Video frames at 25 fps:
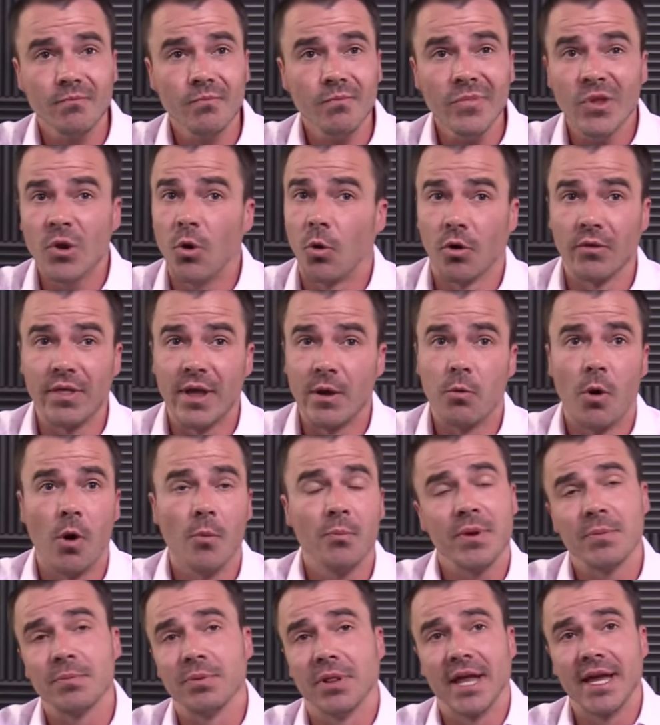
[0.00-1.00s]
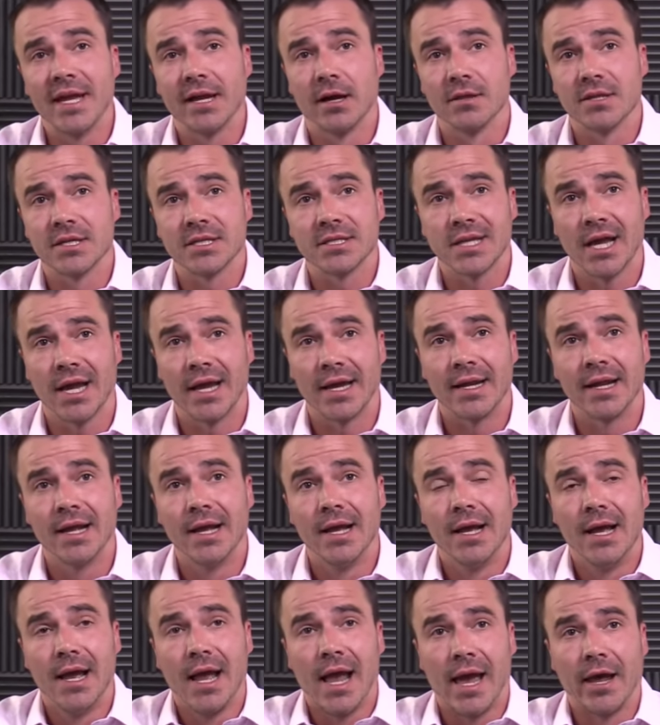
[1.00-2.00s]
or they won't be playing on the site.
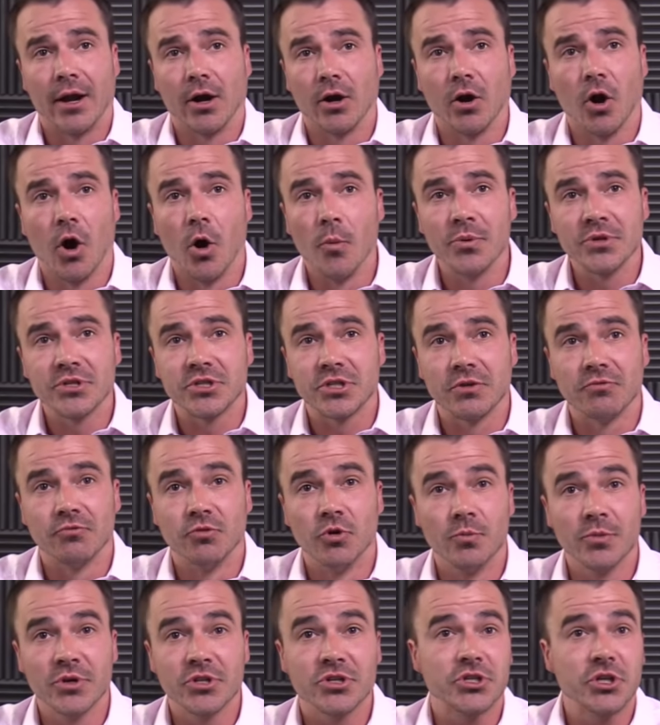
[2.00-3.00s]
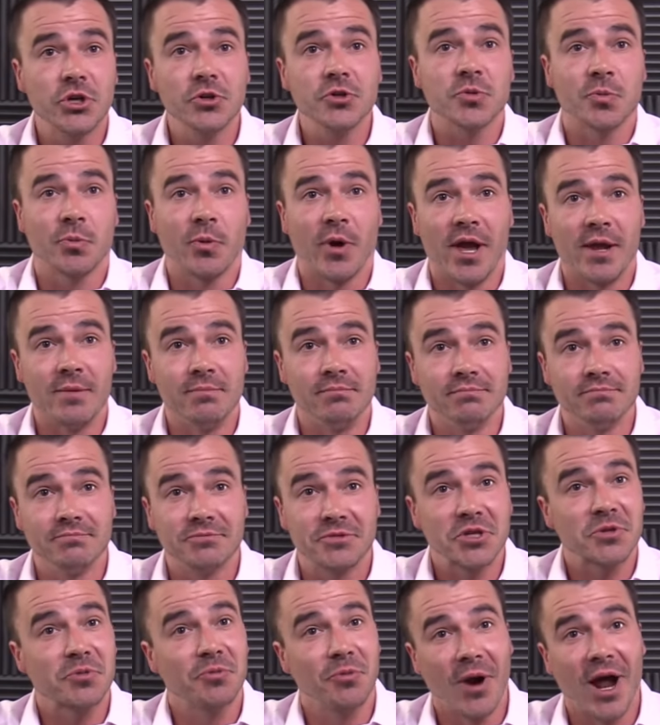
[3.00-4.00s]
And our hope is that rumors do spread,
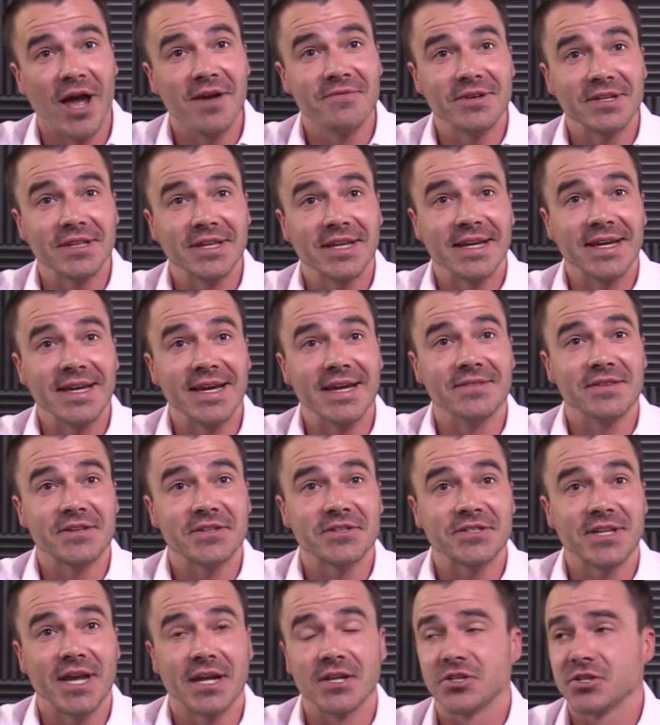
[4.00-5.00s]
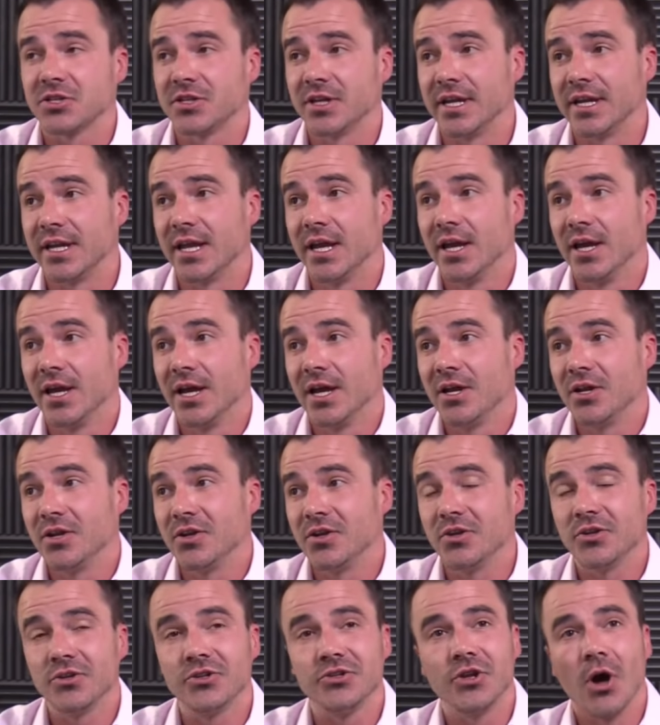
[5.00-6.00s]
just privately, in the sense that
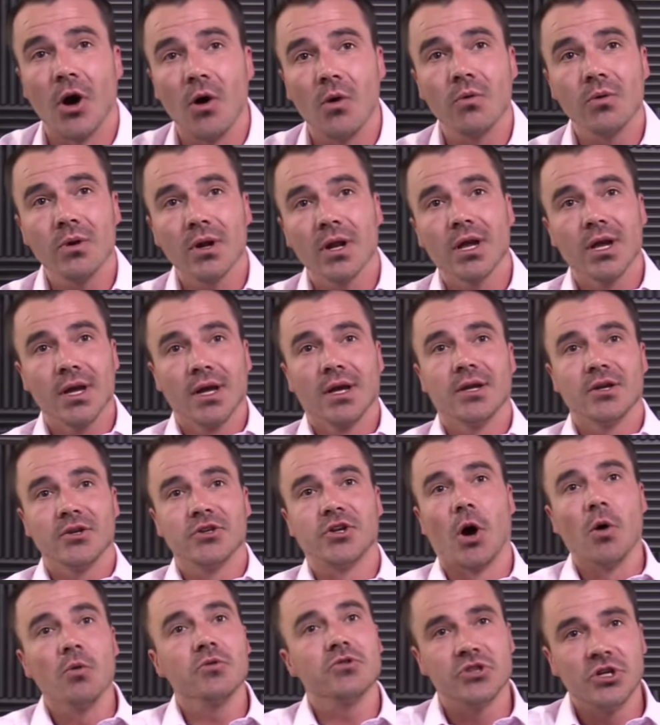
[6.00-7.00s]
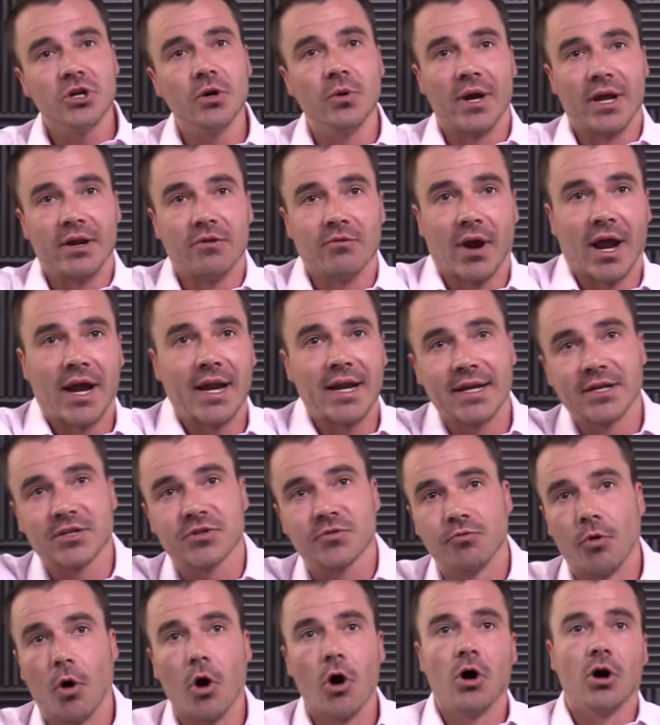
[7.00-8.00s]
don't don't do it, right? It's
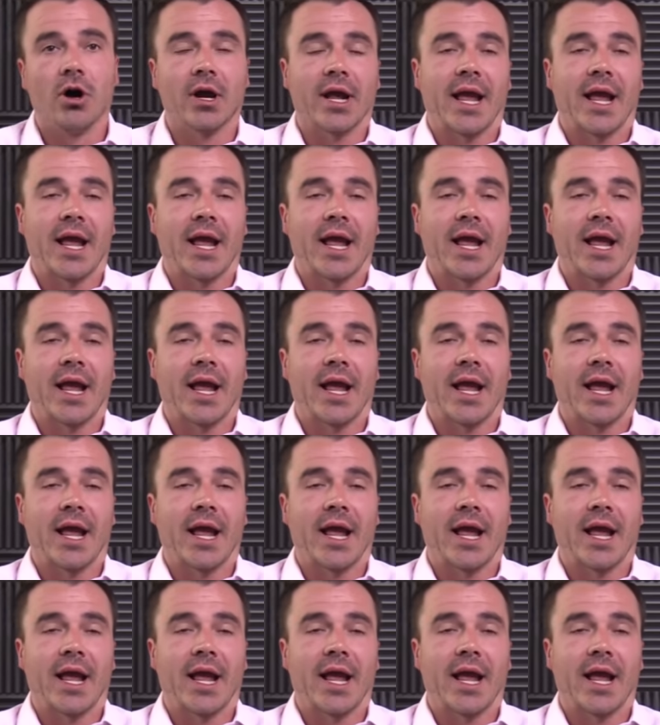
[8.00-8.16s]
wrong.